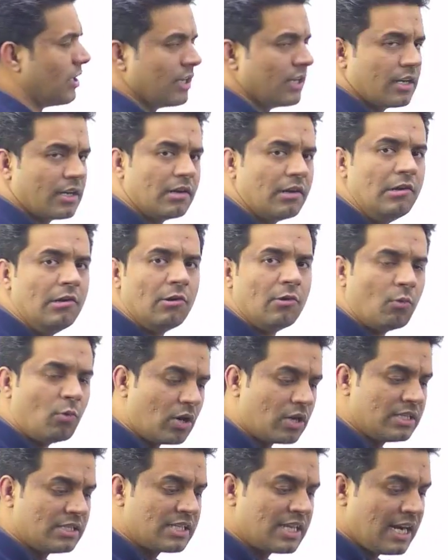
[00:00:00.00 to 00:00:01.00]
here.
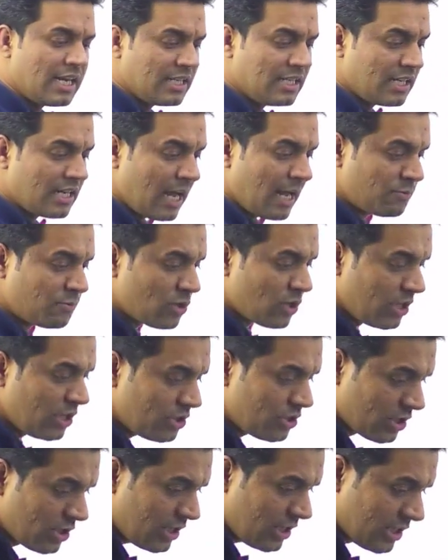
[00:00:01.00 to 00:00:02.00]
What is that
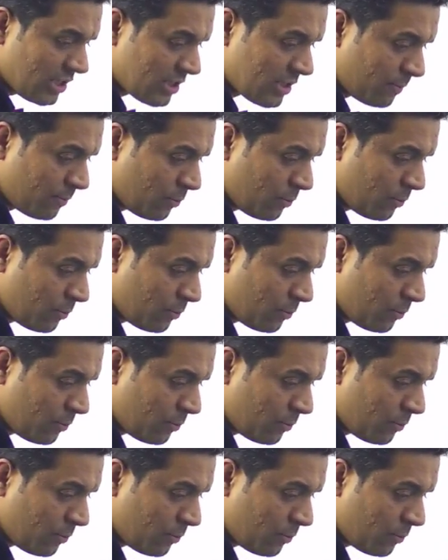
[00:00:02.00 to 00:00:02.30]
encapsulation? Is